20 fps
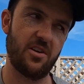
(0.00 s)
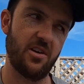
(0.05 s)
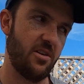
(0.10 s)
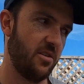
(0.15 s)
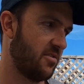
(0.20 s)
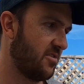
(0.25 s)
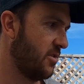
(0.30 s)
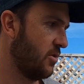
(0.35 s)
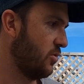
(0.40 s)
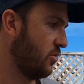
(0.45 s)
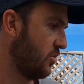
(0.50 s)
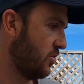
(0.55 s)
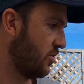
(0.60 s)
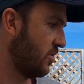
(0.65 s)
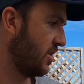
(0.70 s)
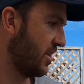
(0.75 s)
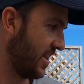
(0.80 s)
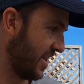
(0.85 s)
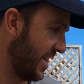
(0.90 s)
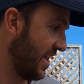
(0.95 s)
Okay, so
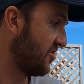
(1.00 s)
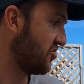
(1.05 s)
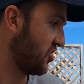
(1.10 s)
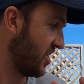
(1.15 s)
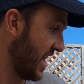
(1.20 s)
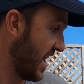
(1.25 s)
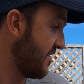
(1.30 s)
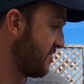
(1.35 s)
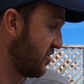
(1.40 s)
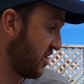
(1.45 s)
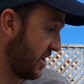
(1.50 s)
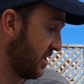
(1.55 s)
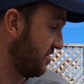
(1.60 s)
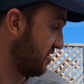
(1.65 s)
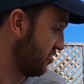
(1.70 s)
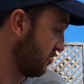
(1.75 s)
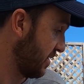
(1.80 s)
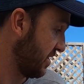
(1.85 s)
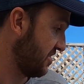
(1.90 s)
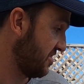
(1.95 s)
literally everything
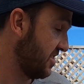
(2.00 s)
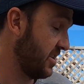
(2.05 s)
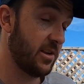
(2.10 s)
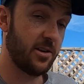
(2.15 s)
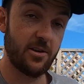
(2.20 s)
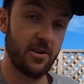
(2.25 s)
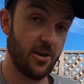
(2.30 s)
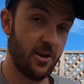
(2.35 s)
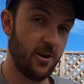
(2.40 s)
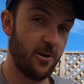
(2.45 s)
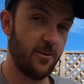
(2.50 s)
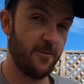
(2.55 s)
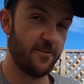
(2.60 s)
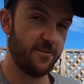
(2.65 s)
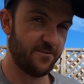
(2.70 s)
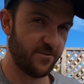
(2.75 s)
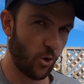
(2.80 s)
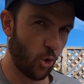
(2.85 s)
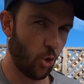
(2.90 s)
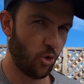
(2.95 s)
else you're about to see,
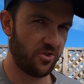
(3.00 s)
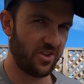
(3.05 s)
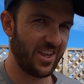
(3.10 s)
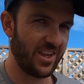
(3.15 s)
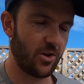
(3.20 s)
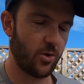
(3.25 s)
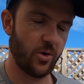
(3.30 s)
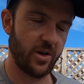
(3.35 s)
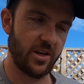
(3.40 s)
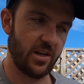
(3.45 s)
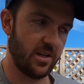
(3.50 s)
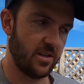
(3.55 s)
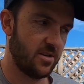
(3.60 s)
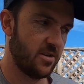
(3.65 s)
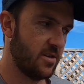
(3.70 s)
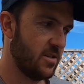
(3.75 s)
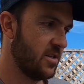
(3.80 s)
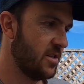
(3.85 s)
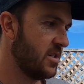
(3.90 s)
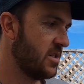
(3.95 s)
40 quid.
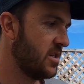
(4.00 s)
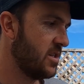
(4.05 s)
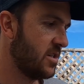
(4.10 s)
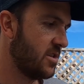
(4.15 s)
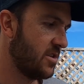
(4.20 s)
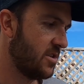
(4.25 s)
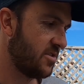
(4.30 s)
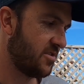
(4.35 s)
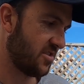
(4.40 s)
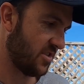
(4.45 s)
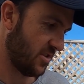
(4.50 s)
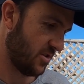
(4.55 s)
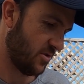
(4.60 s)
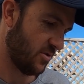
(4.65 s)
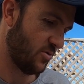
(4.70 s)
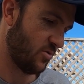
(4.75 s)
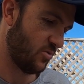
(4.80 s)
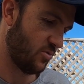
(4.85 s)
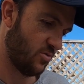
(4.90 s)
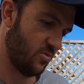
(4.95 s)

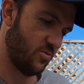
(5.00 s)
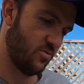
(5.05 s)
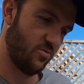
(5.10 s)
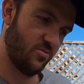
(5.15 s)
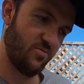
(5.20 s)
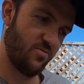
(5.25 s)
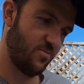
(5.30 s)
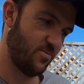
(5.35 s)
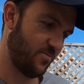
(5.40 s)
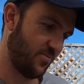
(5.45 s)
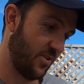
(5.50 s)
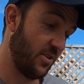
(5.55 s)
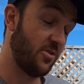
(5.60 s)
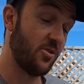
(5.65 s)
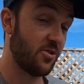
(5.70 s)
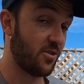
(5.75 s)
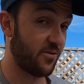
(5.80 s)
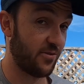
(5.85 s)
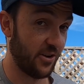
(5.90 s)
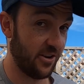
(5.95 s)
So this
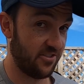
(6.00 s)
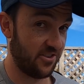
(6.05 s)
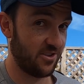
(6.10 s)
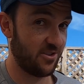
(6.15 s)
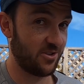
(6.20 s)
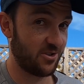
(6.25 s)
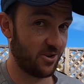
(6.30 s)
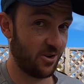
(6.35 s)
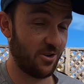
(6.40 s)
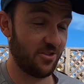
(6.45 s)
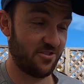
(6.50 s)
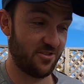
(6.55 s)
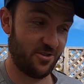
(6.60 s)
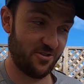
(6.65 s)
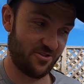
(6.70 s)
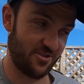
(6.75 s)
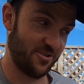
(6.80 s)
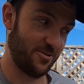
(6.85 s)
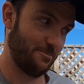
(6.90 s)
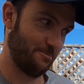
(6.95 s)
was the first thing I got. So I
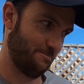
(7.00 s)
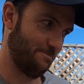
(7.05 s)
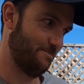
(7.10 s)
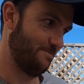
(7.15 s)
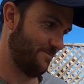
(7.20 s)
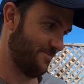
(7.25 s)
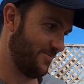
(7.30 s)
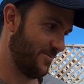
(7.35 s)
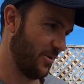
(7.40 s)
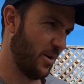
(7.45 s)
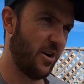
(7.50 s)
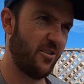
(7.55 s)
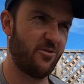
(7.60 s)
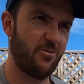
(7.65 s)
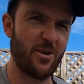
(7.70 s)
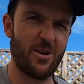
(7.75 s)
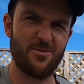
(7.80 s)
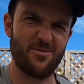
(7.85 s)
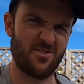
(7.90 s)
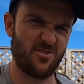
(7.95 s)
was like,
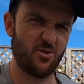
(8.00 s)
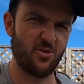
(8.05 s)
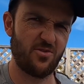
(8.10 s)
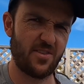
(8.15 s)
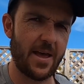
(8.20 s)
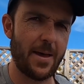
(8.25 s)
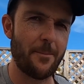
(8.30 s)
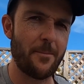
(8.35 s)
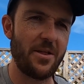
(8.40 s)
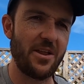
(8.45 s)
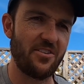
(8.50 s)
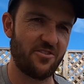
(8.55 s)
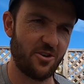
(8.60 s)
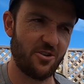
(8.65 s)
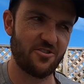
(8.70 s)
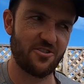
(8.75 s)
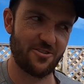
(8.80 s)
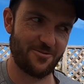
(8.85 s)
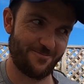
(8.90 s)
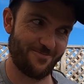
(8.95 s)
after about sort of 10 minutes, I
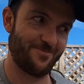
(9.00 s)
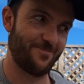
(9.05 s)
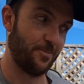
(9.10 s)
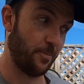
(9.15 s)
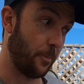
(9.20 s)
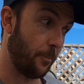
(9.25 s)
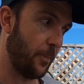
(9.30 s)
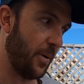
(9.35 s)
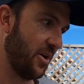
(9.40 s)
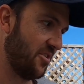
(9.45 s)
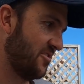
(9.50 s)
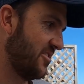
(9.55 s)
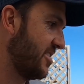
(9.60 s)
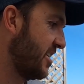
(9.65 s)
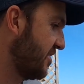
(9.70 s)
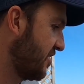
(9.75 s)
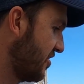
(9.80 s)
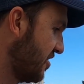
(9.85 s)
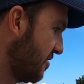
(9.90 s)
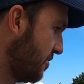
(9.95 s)
was like buzzing
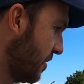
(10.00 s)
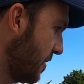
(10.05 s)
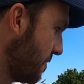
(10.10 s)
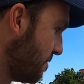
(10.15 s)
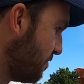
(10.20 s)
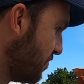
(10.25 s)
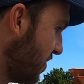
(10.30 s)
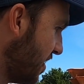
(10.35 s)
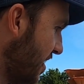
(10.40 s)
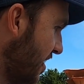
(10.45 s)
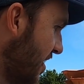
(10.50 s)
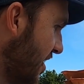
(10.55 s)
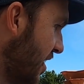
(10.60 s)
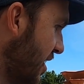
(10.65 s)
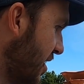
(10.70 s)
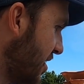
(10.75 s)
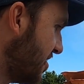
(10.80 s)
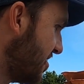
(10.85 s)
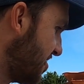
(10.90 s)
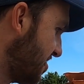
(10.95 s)
after this bit.
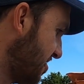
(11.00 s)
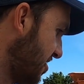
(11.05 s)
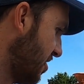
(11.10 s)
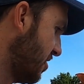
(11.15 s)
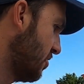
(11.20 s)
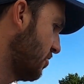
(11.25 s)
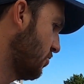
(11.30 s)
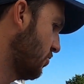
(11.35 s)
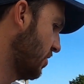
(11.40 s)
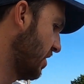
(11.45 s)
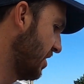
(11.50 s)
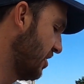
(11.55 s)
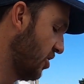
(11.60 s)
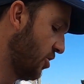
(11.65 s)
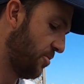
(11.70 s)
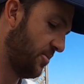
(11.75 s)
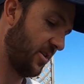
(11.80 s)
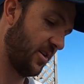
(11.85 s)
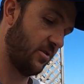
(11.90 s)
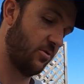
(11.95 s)
So in
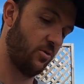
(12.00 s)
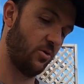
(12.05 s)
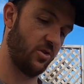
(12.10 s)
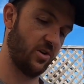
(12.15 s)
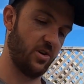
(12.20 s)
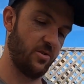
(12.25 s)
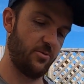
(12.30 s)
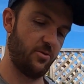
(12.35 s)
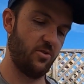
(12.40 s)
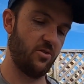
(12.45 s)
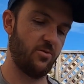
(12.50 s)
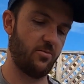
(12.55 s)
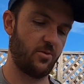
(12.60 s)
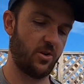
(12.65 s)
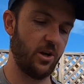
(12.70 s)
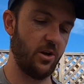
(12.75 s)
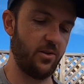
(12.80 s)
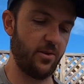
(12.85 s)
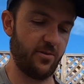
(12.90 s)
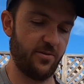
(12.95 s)
no particular order, do the
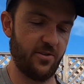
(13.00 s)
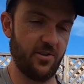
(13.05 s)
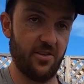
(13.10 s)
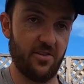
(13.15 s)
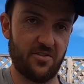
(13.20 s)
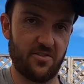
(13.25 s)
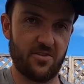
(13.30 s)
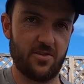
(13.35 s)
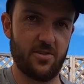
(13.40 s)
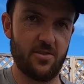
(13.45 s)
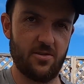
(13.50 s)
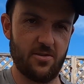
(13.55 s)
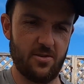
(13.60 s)
clothing first.